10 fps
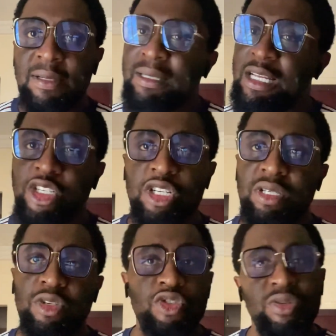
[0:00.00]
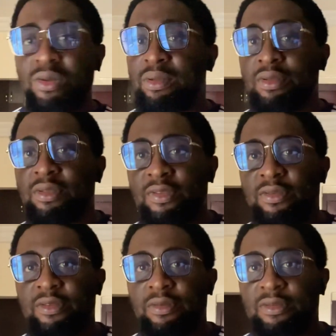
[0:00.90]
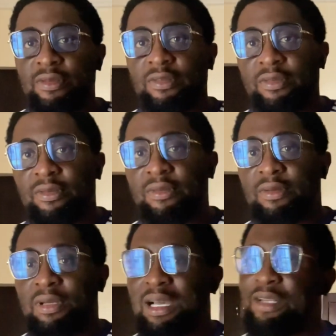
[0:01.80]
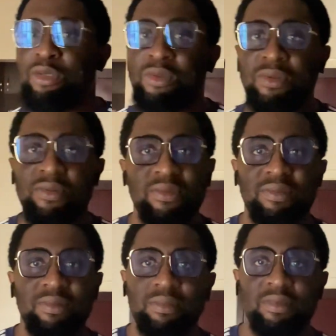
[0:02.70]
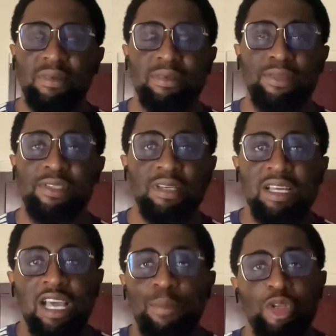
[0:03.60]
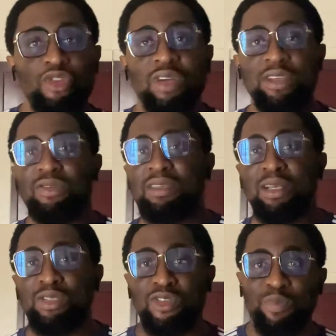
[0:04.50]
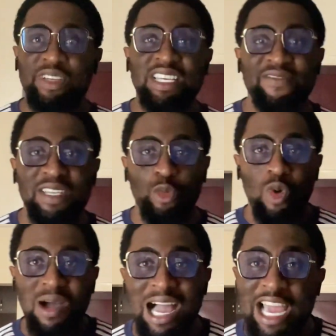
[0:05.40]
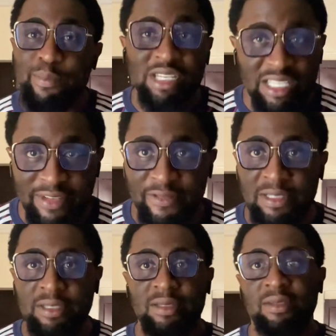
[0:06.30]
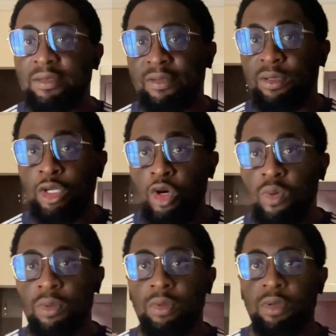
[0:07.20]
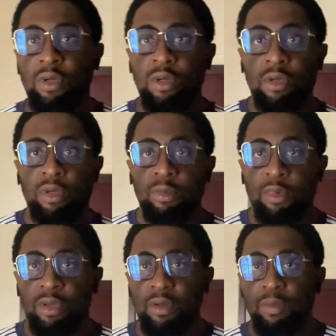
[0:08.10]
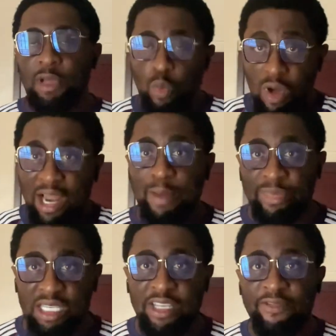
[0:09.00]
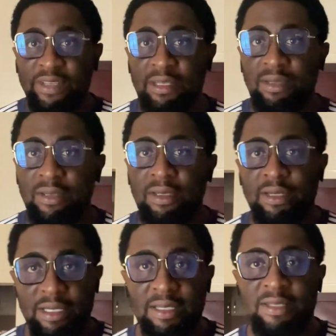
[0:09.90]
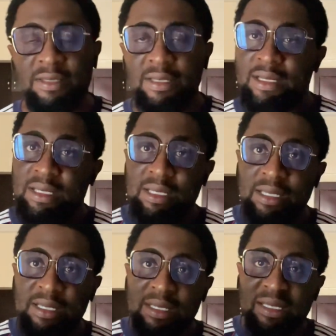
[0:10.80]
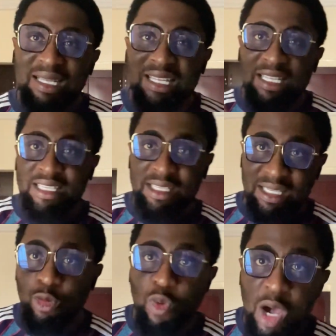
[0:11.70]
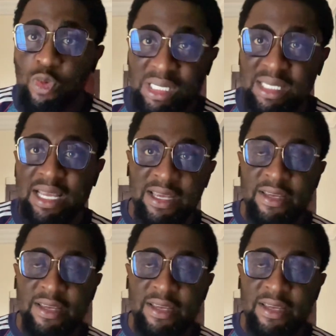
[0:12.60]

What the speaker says: That's just the truth. I know I'm not trying to tell you to believe in what I believe in. No. But what I believe in is where we stay.